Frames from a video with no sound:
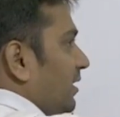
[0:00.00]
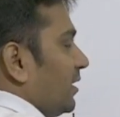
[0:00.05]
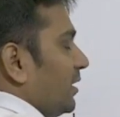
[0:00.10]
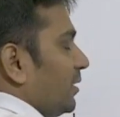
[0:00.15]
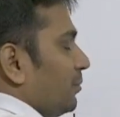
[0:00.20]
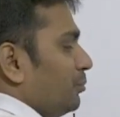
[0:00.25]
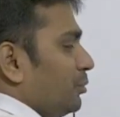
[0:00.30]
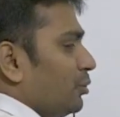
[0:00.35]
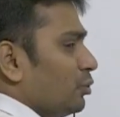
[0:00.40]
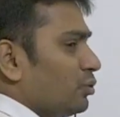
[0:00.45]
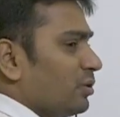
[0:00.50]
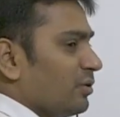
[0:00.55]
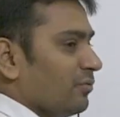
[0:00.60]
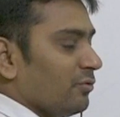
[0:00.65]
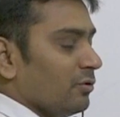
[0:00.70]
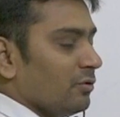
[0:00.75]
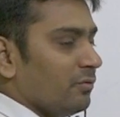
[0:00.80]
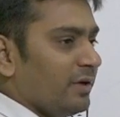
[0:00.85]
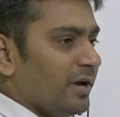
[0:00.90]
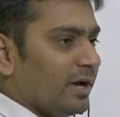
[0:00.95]
in a
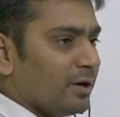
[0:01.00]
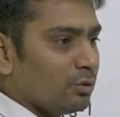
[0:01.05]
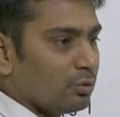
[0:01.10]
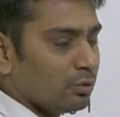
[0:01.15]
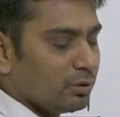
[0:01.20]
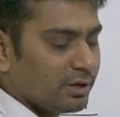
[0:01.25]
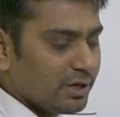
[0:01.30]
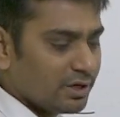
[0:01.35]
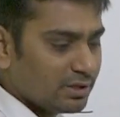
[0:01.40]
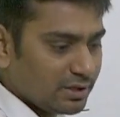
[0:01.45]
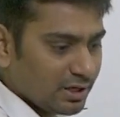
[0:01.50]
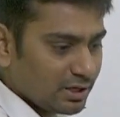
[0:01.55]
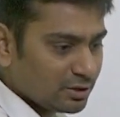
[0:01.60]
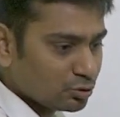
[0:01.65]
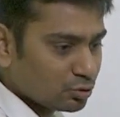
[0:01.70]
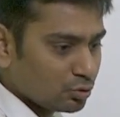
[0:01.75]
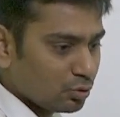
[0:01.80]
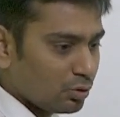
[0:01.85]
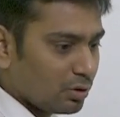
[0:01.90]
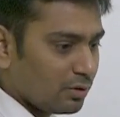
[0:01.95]
beautiful way and to get that
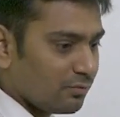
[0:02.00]
score